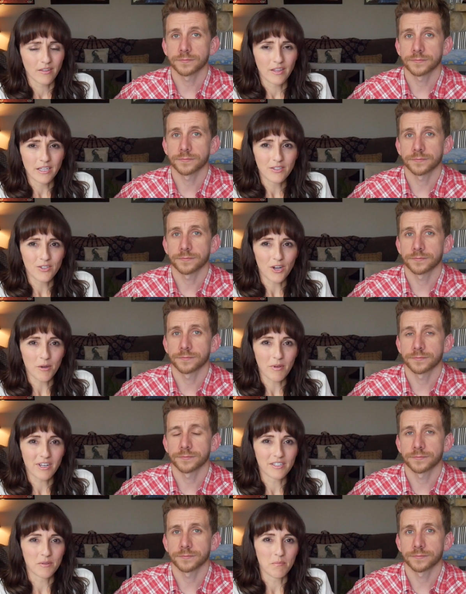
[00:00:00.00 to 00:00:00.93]
Speaker 1: Let's talk
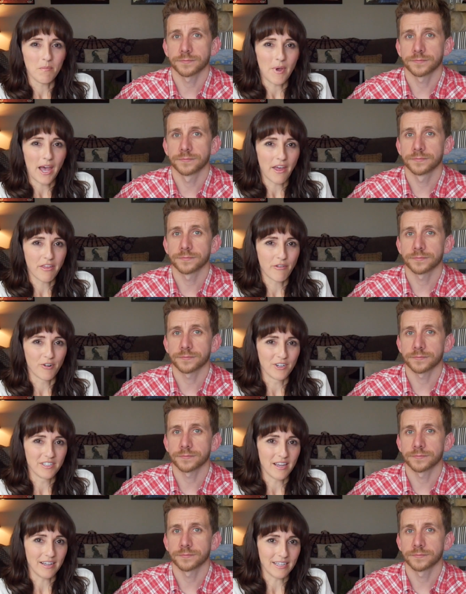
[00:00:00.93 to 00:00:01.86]
about his math for
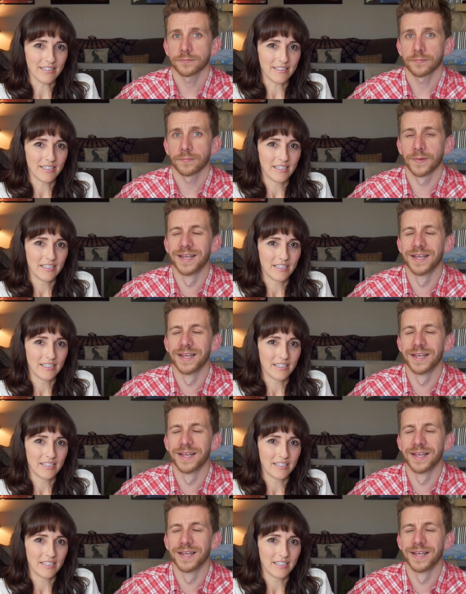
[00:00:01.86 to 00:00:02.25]
a second.